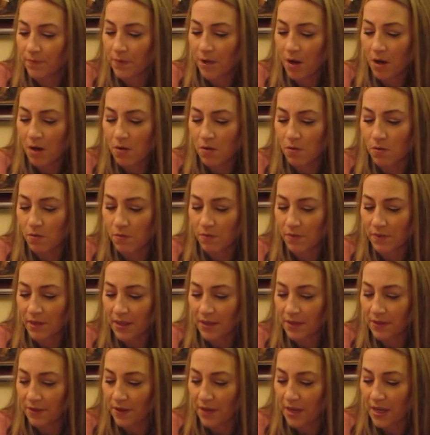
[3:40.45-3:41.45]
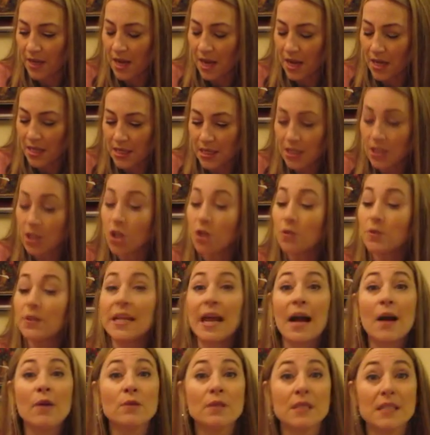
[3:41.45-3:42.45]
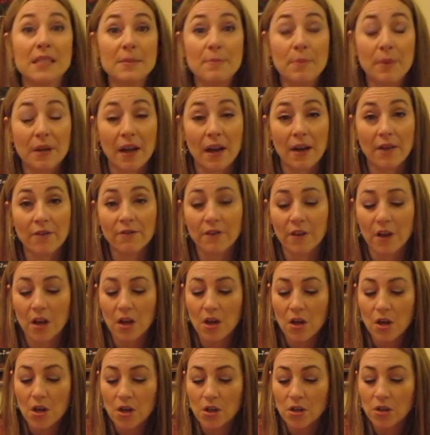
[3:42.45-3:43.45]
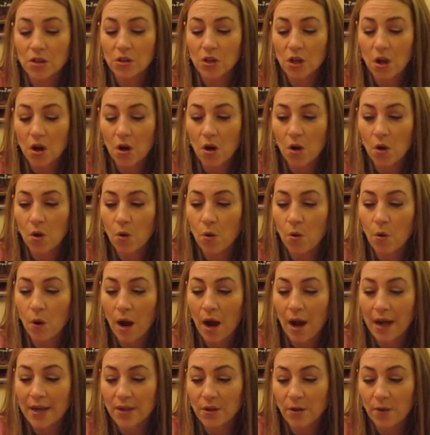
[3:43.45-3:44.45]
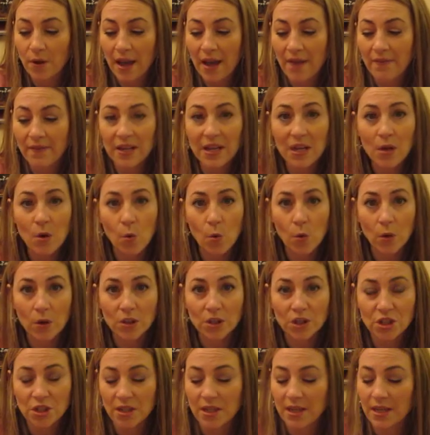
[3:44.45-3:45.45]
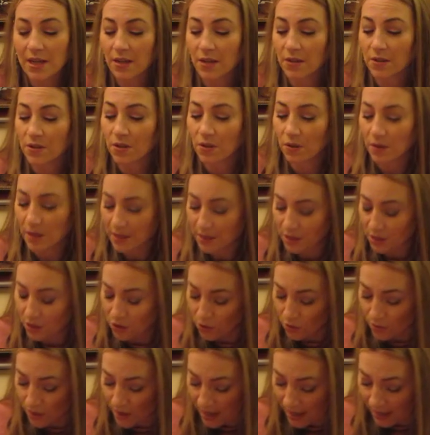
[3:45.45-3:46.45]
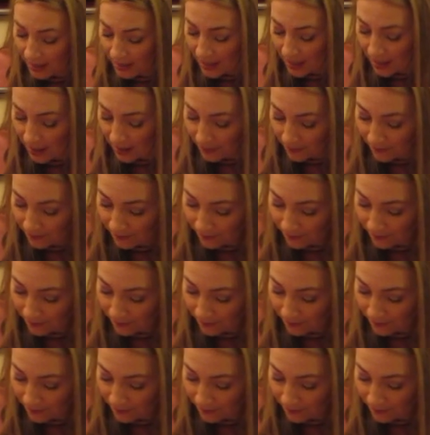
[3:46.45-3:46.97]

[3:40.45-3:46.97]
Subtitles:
Oh, that's funny. I didn't go down deep enough, so I don't have any orange in here. So let's do that again.